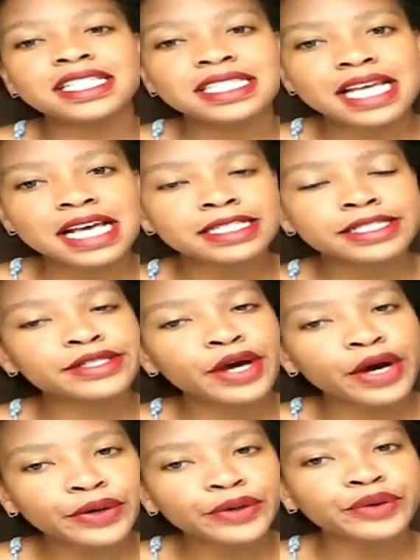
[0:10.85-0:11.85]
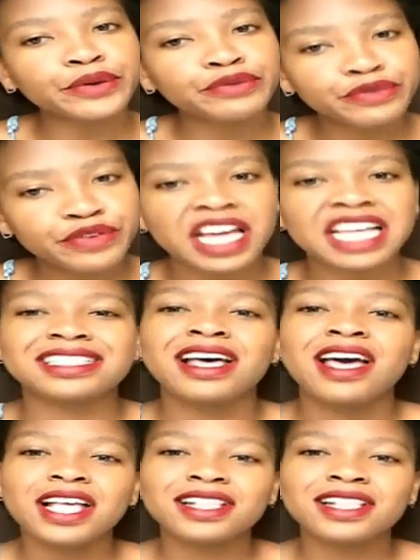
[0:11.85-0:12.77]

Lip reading: discusses current affairs